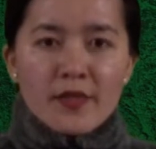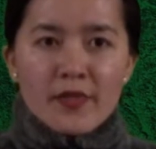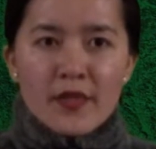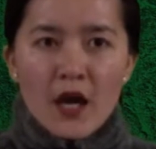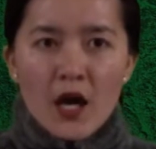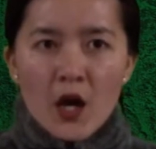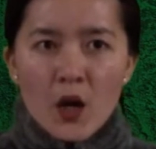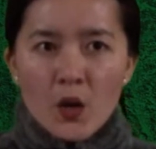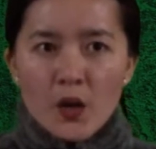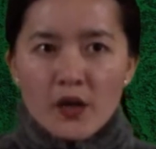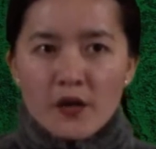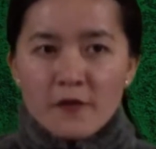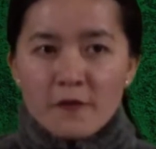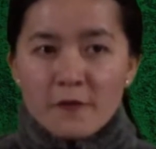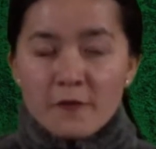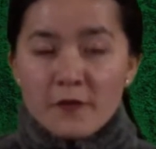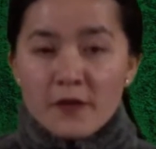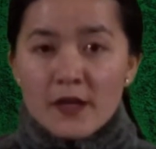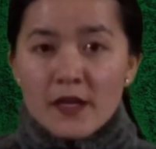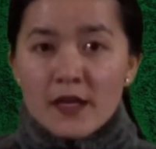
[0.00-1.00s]
Now if
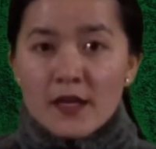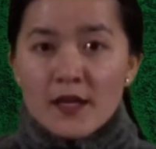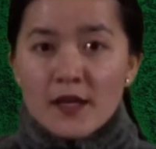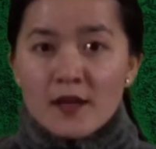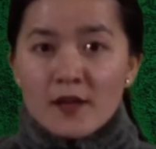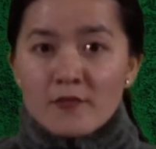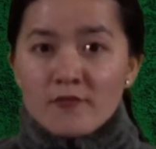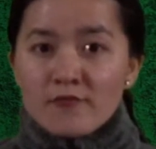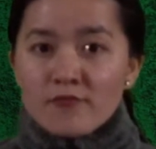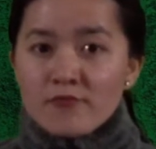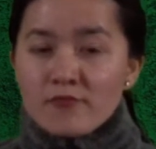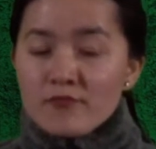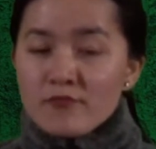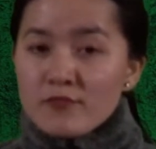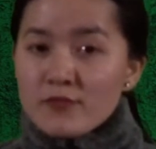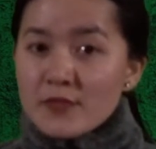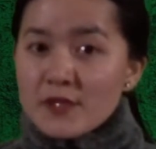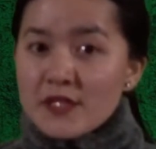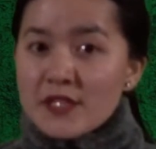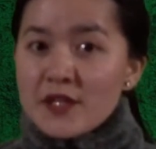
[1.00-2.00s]
we
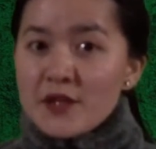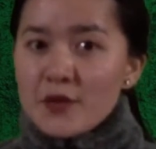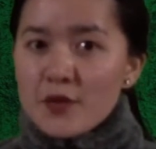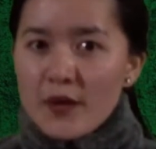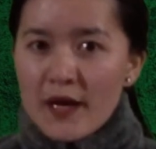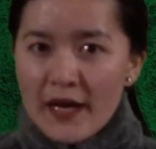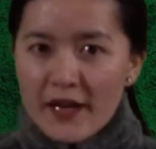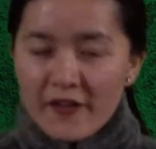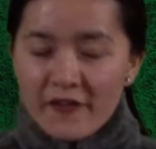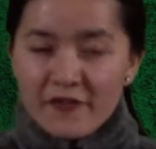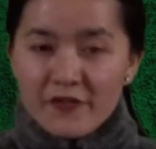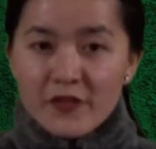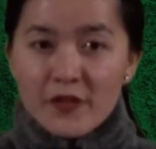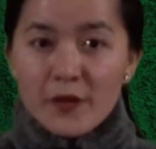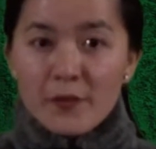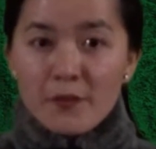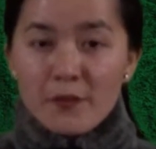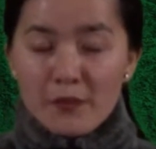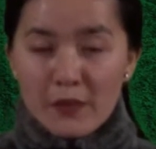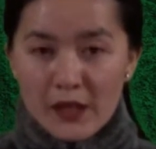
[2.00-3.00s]
derive
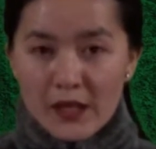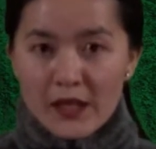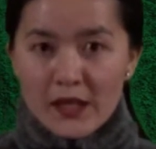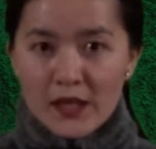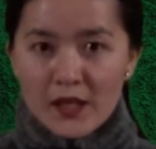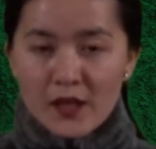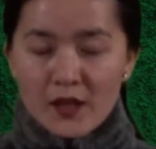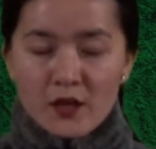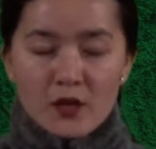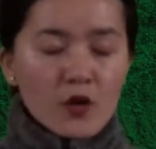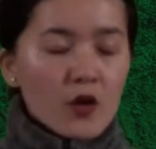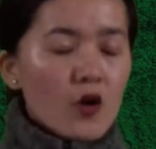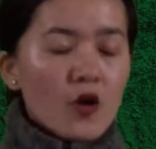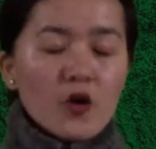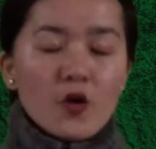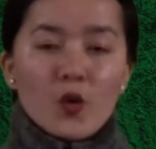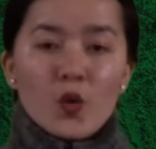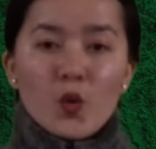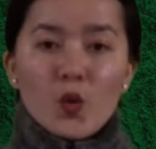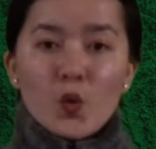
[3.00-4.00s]
the meaning
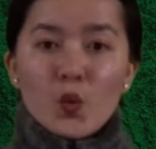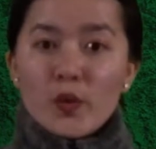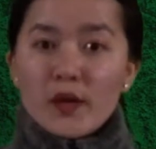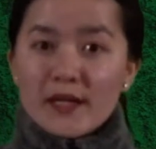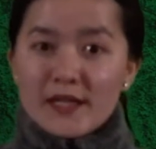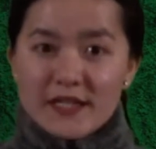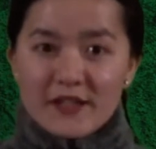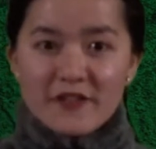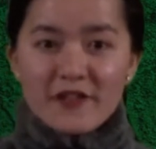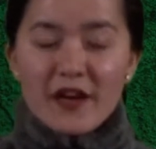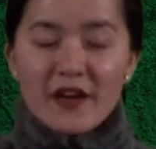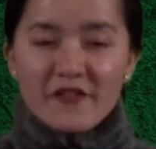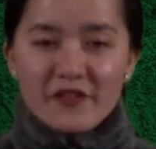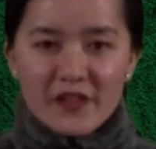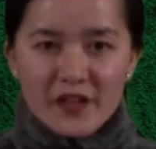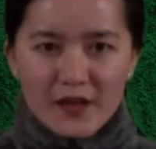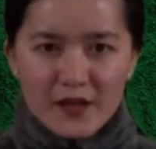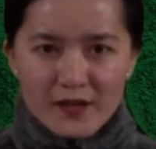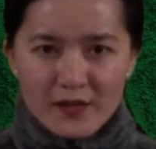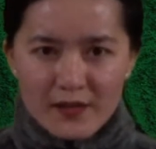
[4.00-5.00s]
or we derive
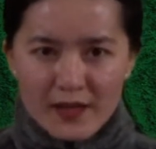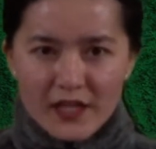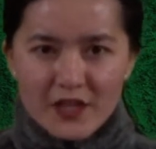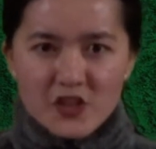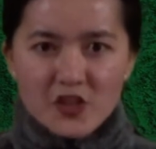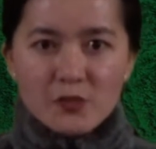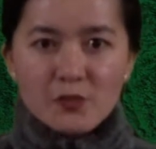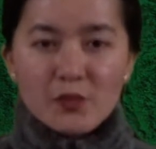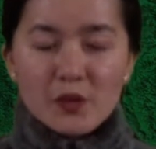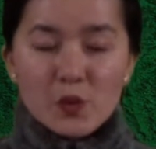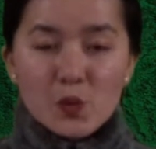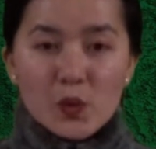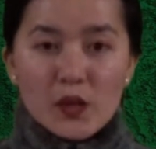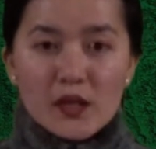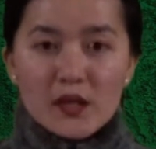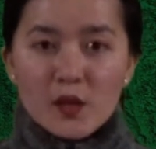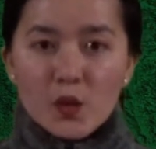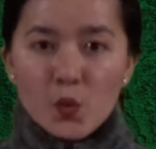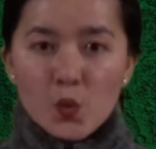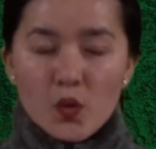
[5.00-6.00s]
the connection
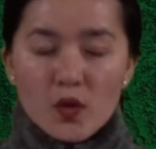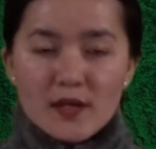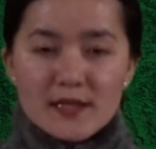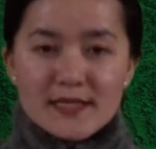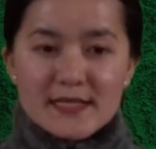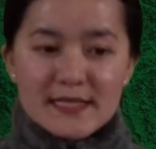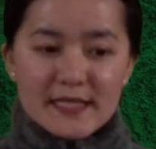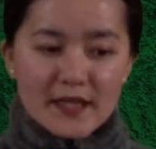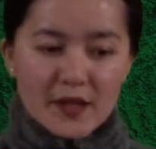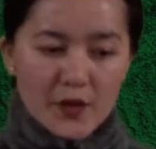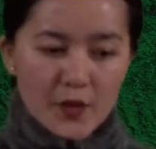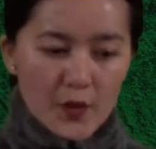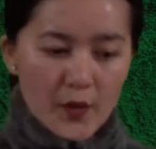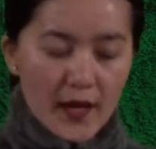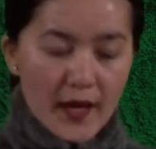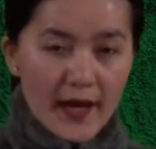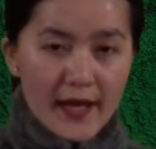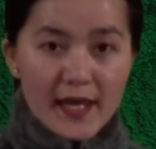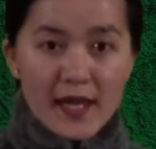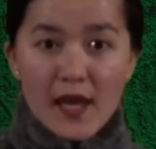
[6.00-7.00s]
between the words
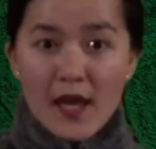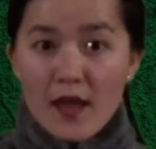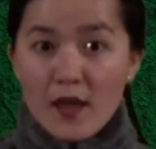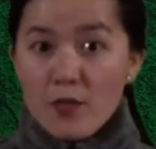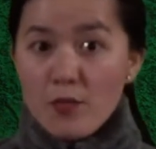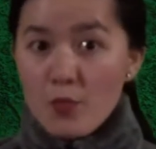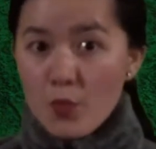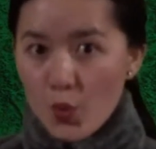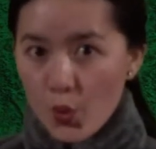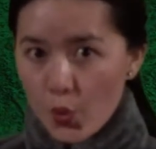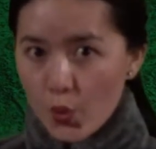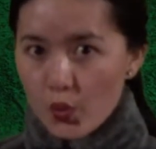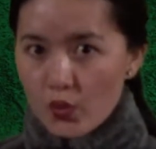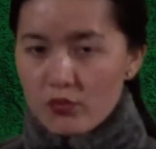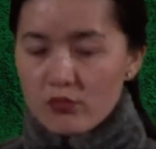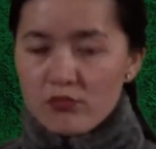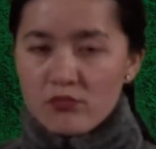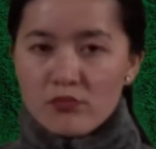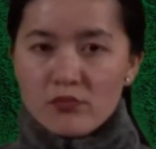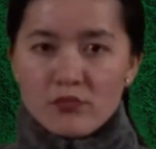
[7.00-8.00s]
cry and
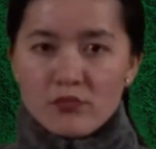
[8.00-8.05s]
moon,